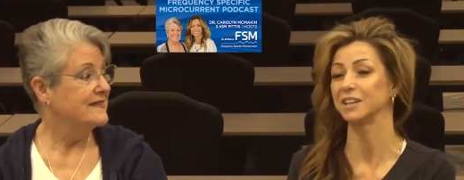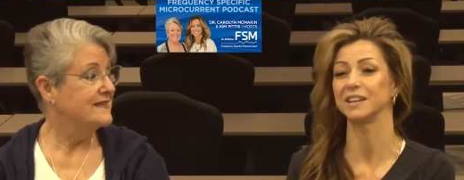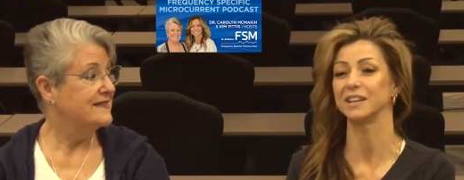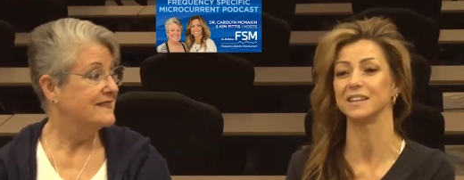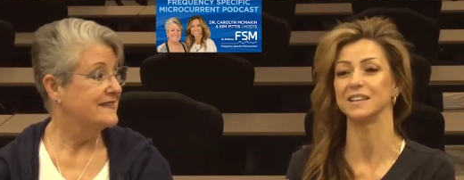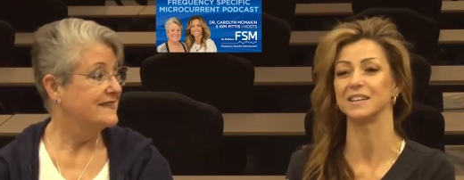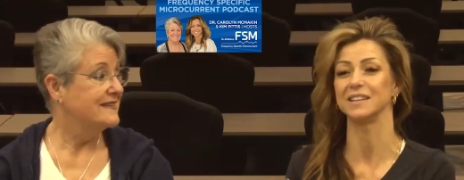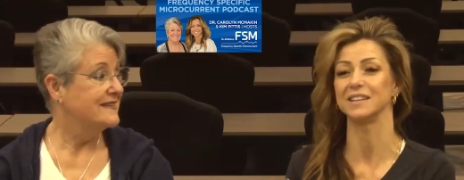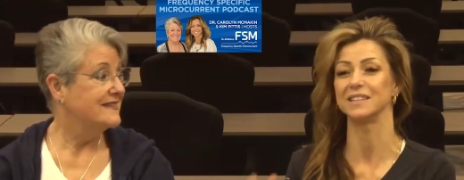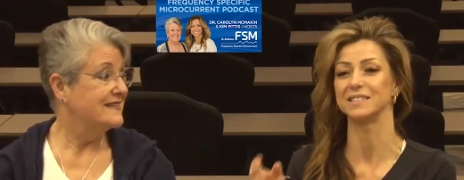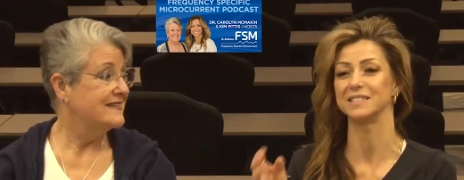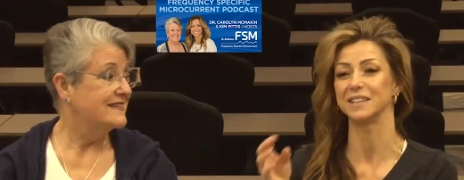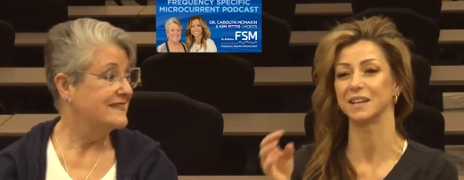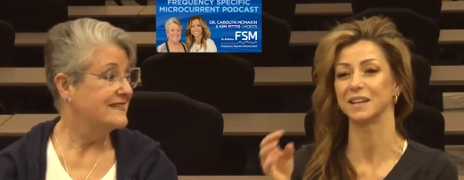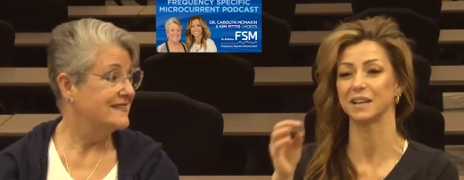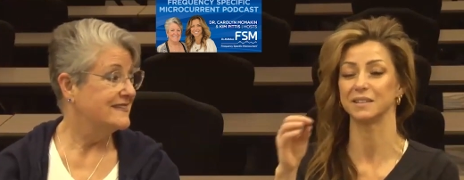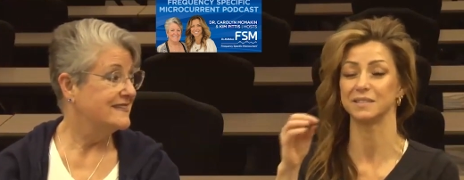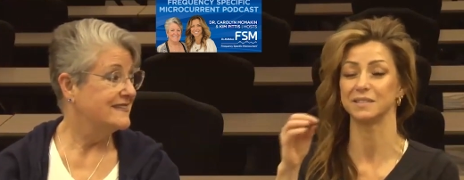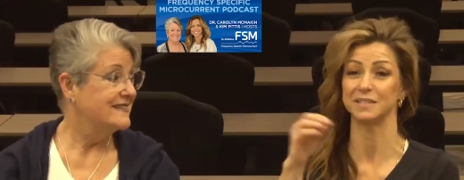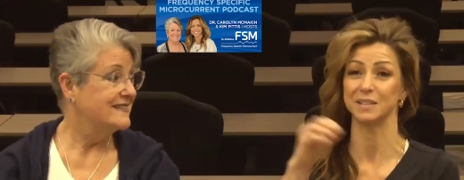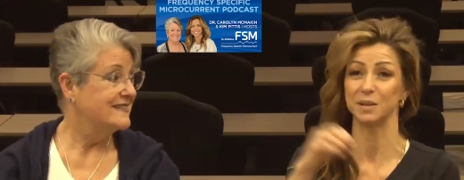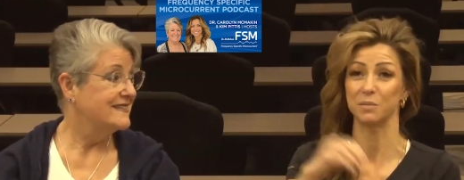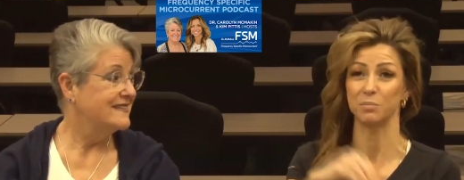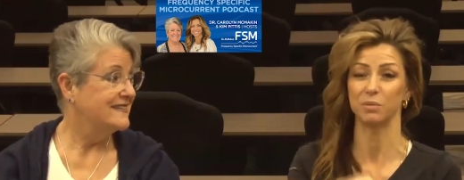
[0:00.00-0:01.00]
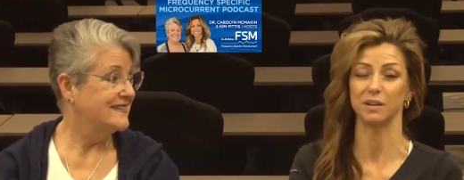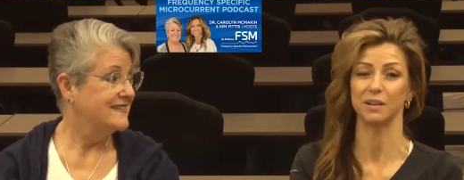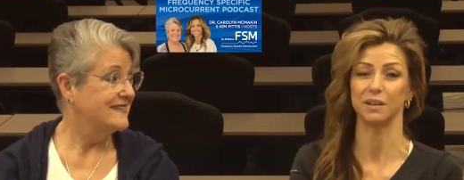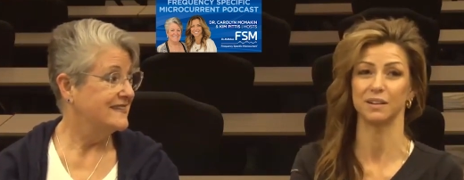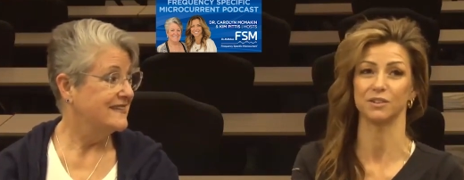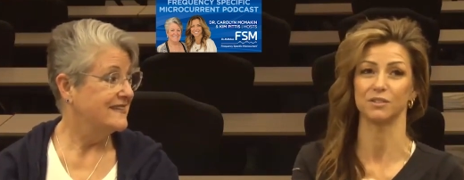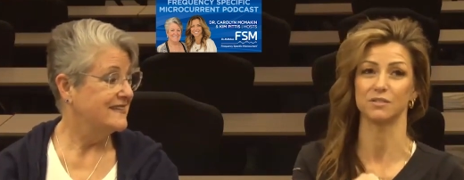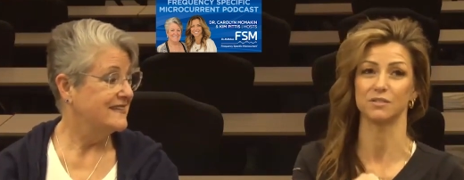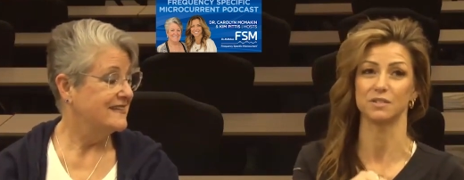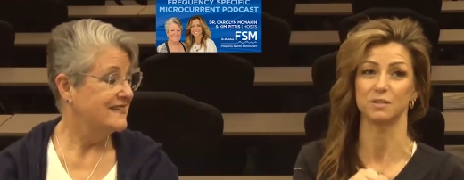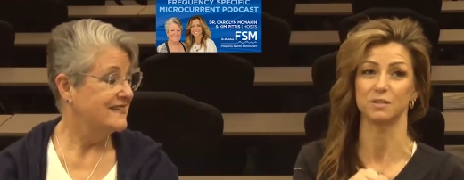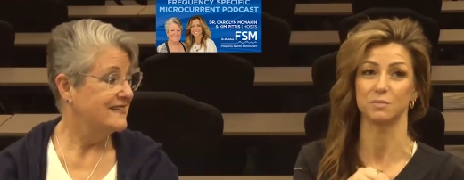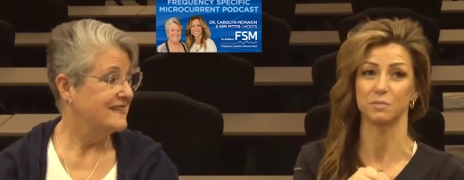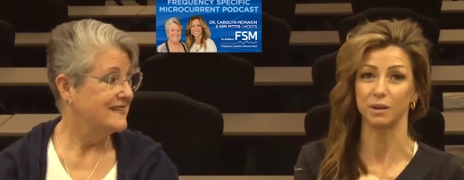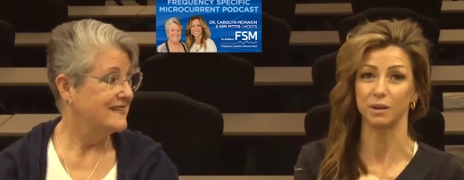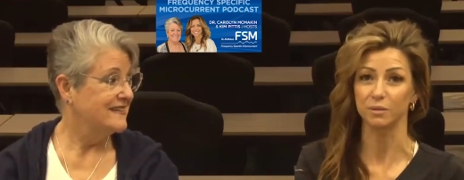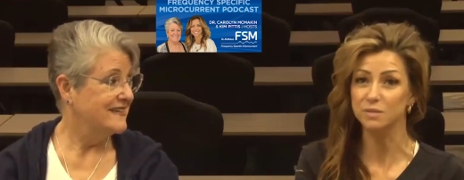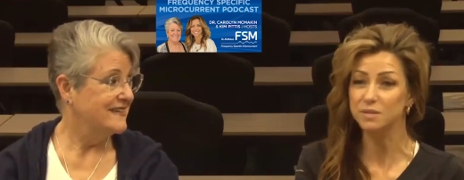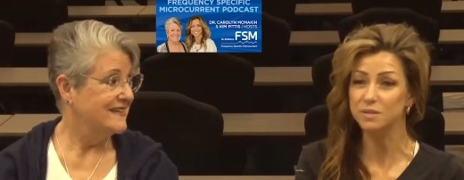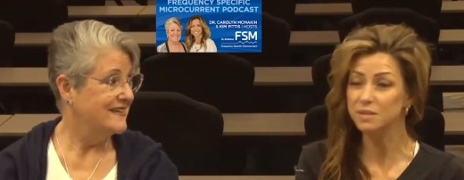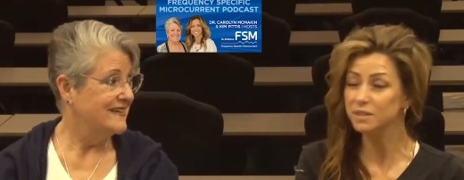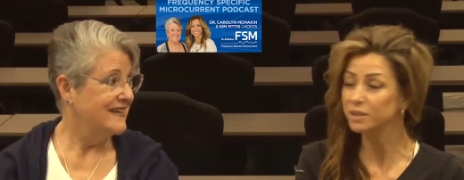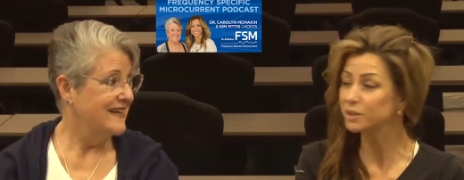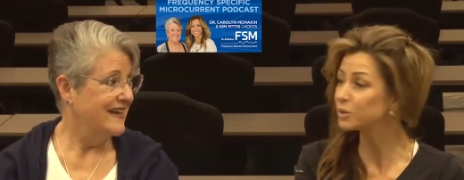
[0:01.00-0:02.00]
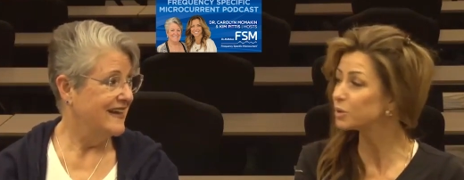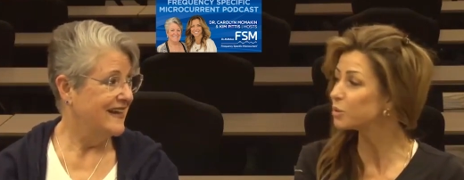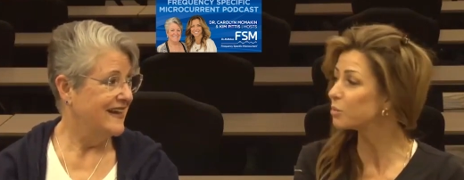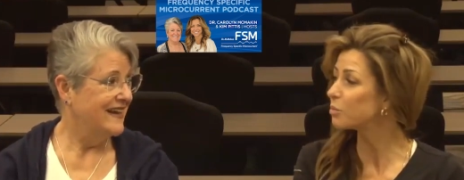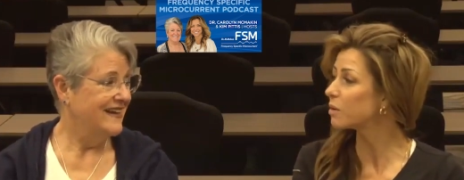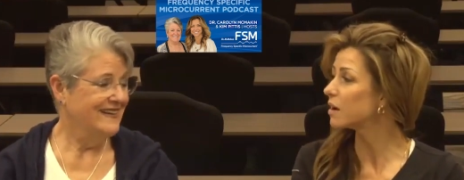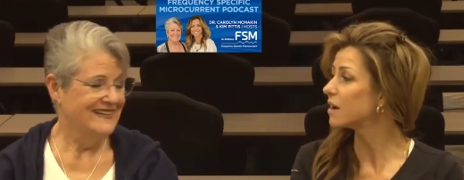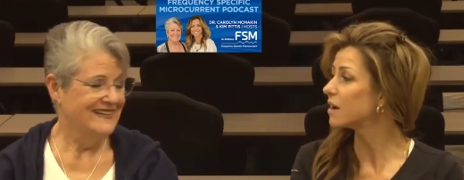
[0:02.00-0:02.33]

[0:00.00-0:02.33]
Speaker 1: going to need to dip, dip it in your tomato soup.